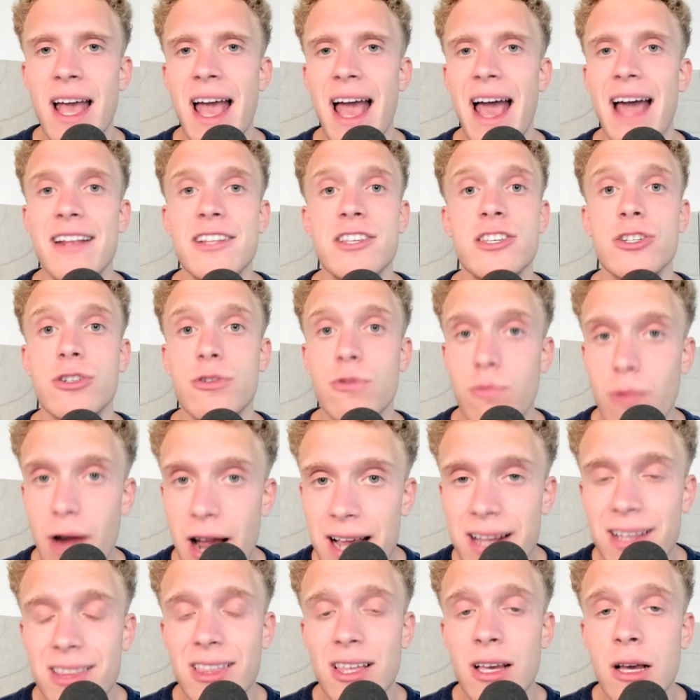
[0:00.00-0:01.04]
And
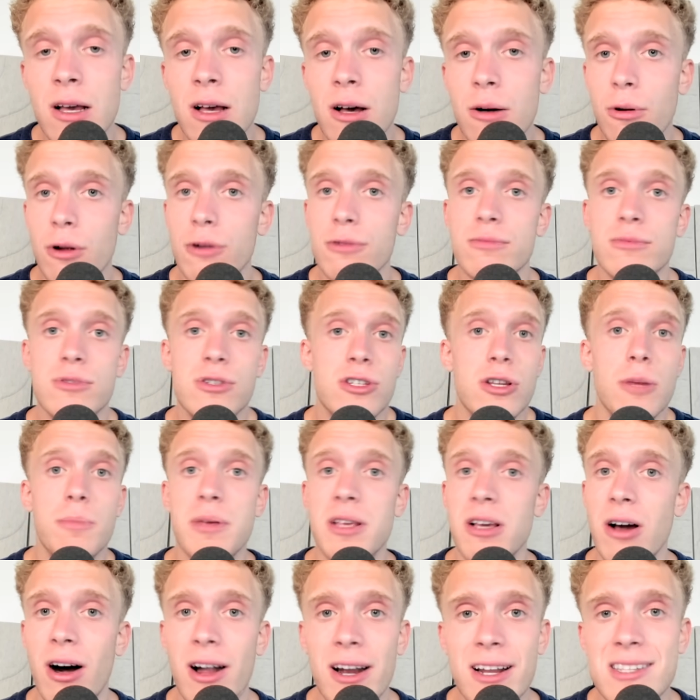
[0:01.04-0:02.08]
strength, well, to
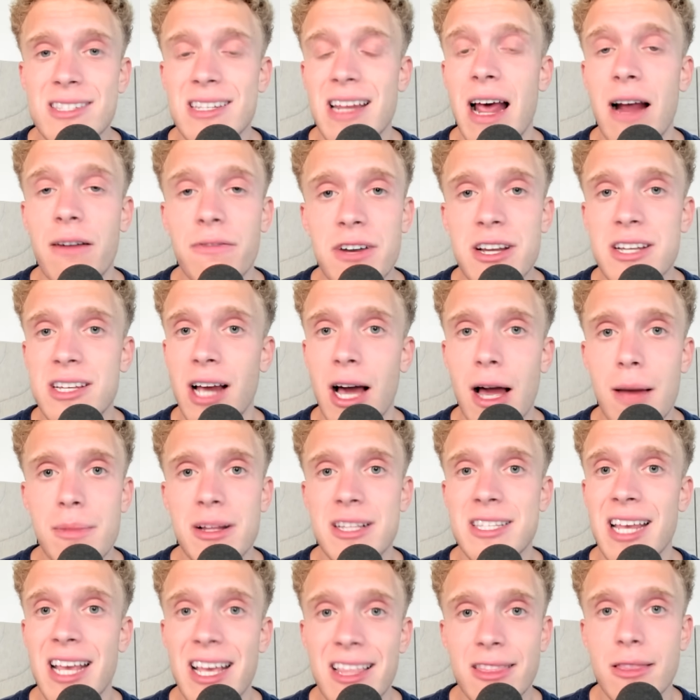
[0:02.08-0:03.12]
be honest, every time
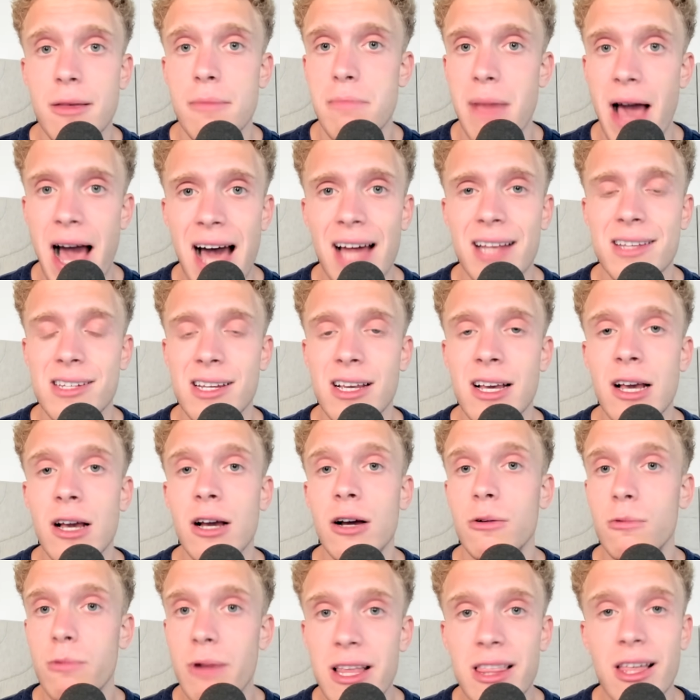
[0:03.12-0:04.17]
it's hit the mat
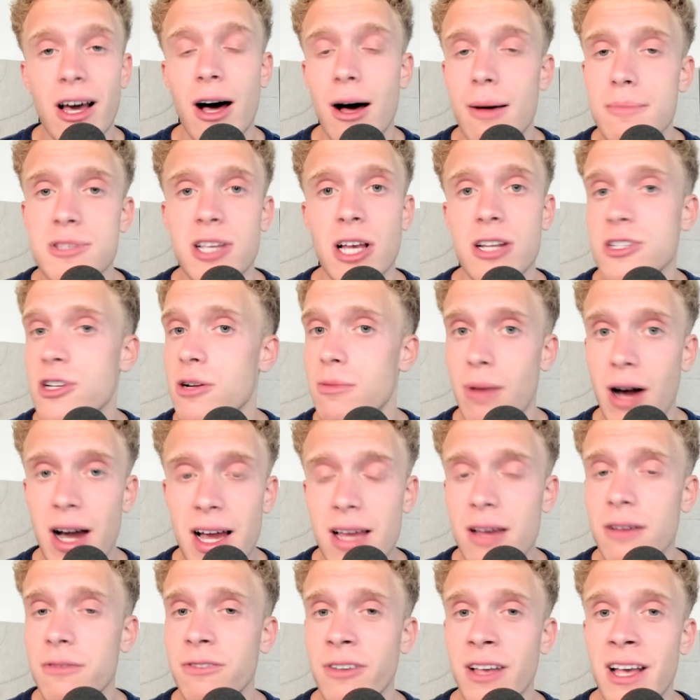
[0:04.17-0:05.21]
with Khamzat
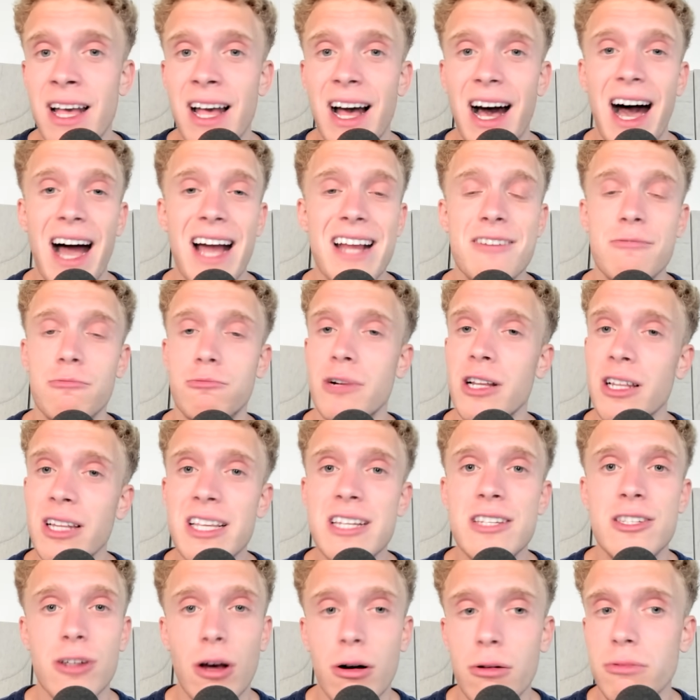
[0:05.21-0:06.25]
Chimaev, I really
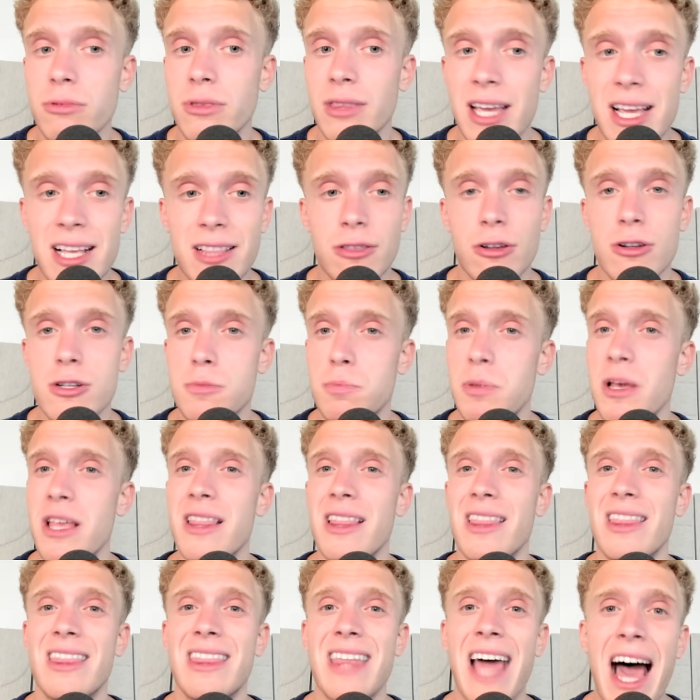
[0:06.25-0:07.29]
don't think there's
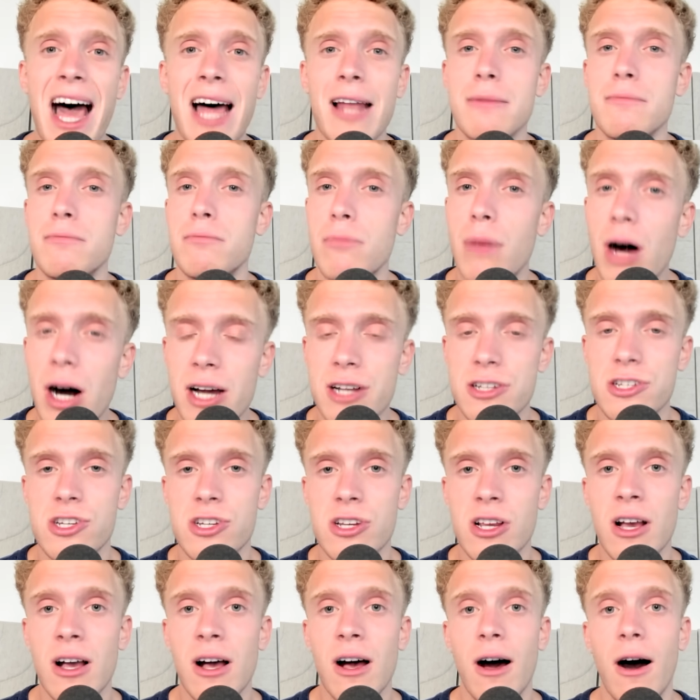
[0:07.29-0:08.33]
been that
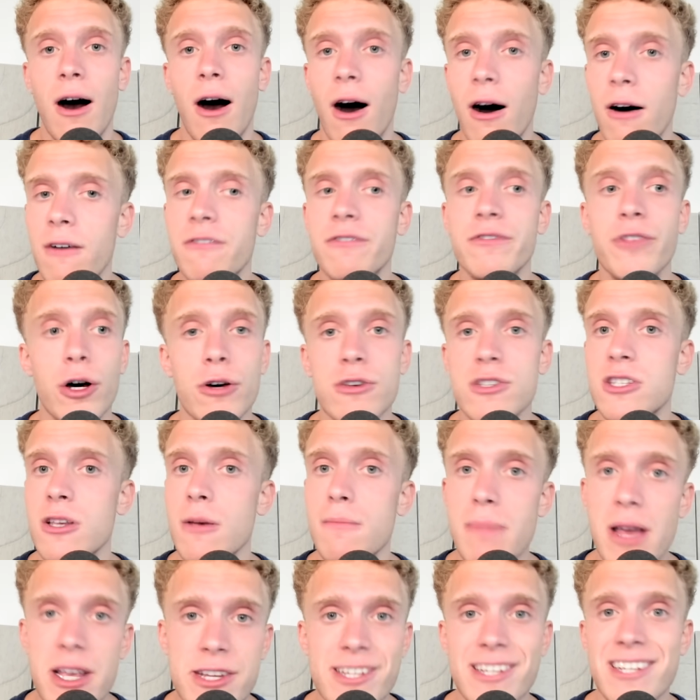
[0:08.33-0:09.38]
much of those
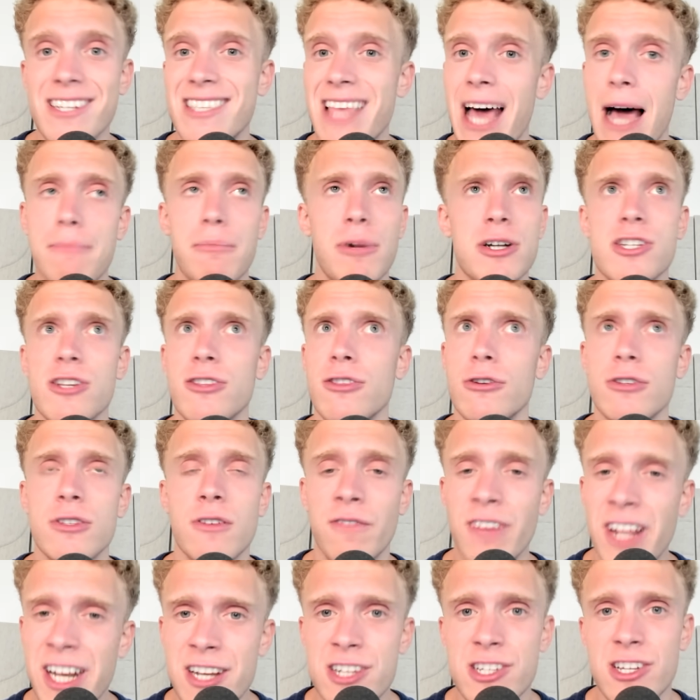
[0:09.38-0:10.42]
submissions, that much of those
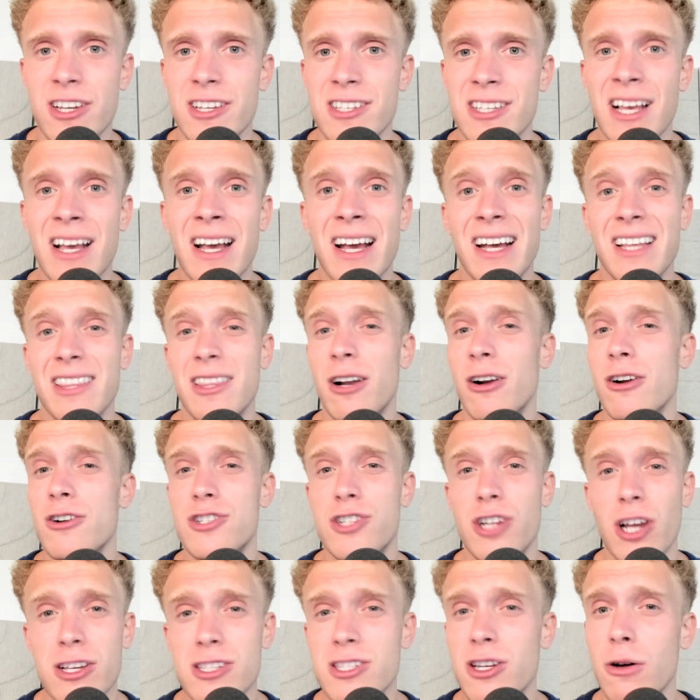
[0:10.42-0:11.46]
finishes that are
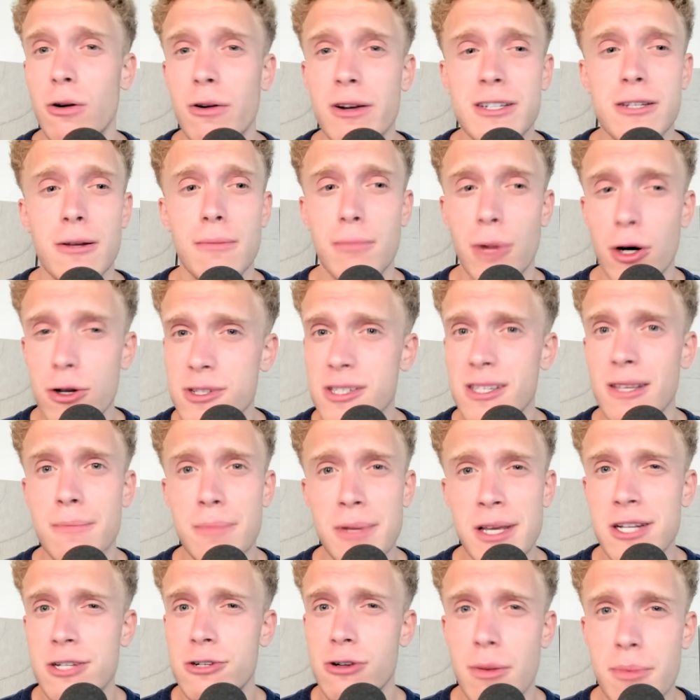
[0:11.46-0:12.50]
just going to mostly
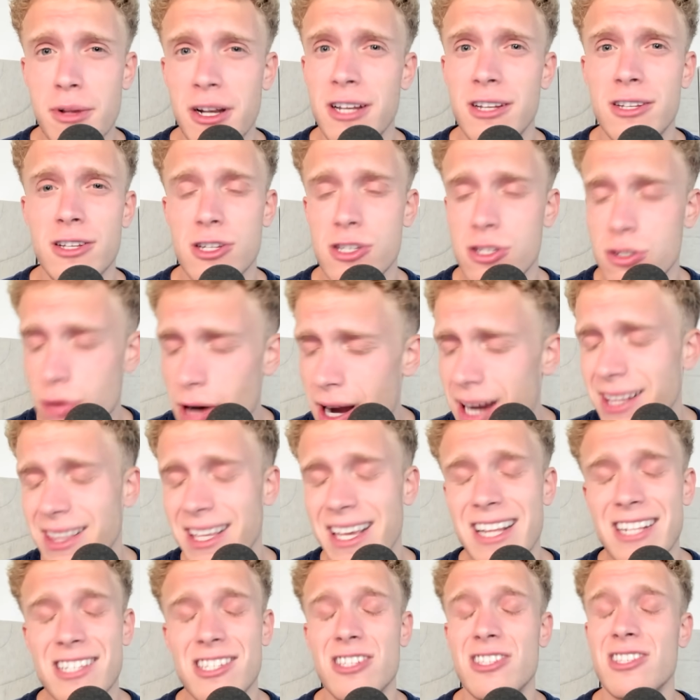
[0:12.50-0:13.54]
be attributed to strength.
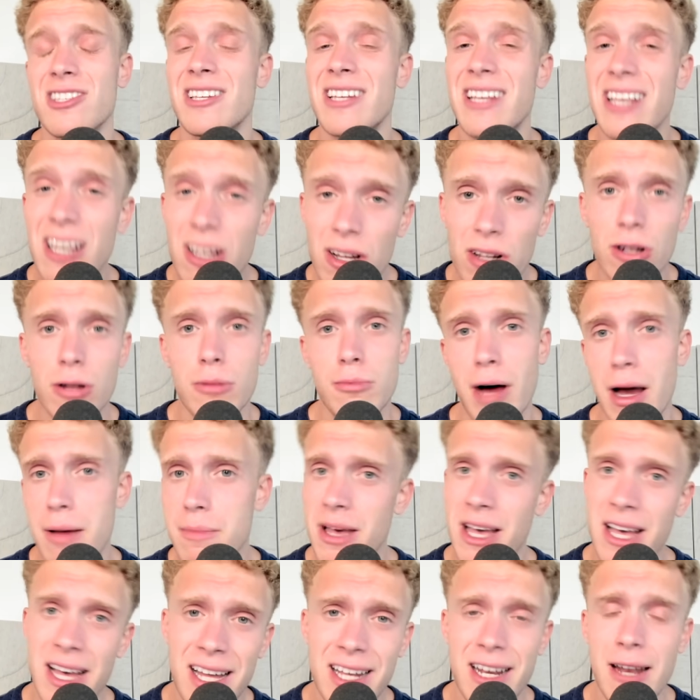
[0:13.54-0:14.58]
It's skill, my
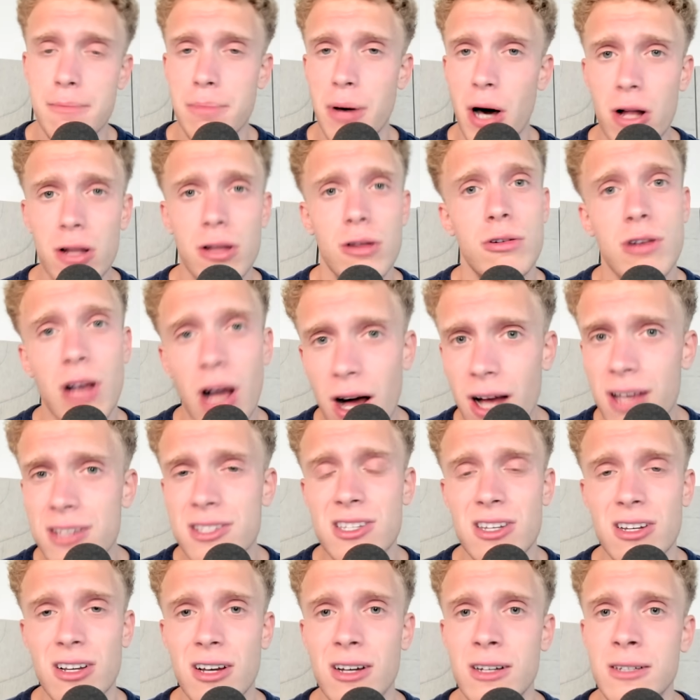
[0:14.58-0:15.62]
man. And Paulo
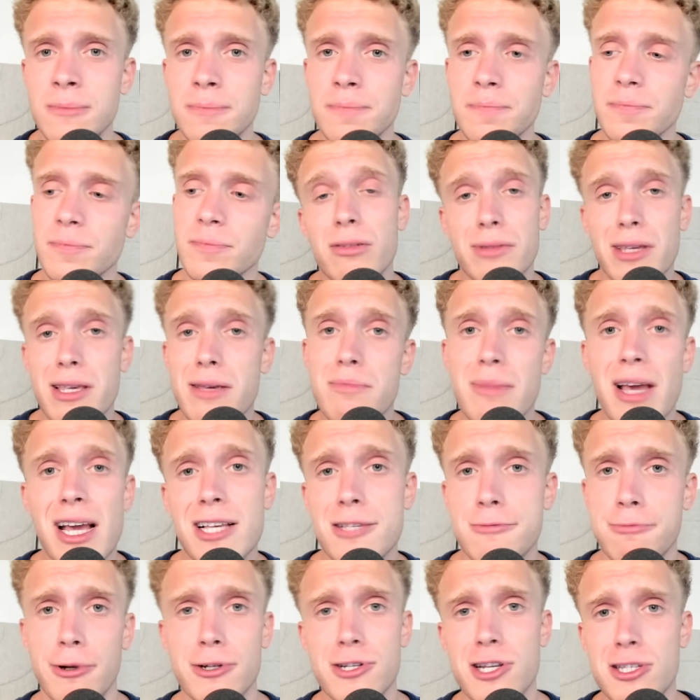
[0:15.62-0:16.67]
Costa, he may
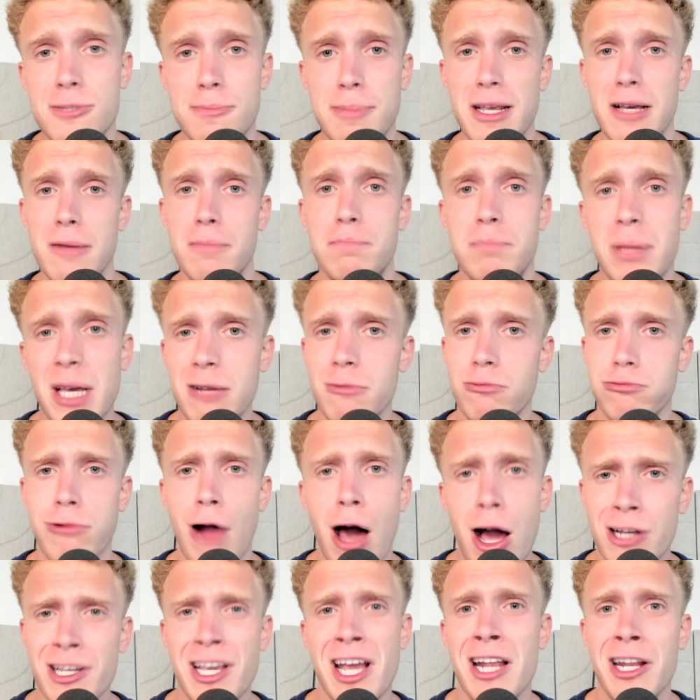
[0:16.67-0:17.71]
as well just be a big
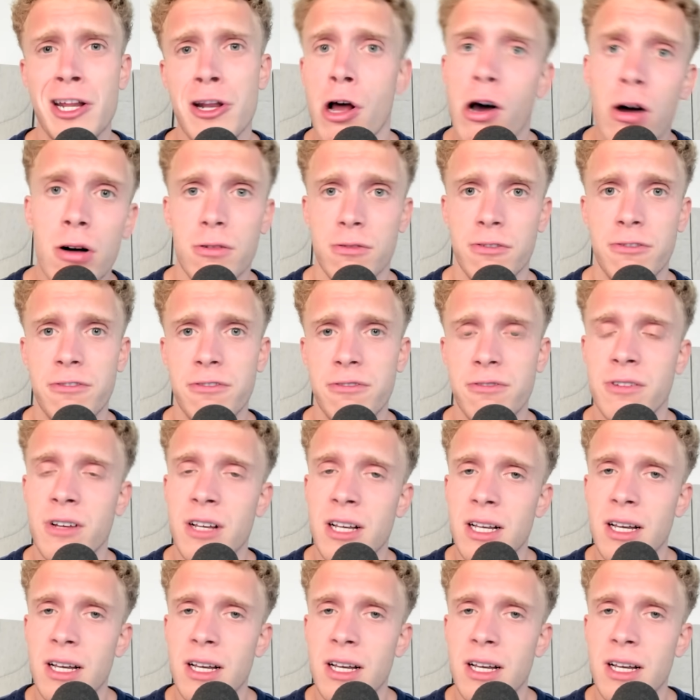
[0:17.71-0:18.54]
rock-headed oaf.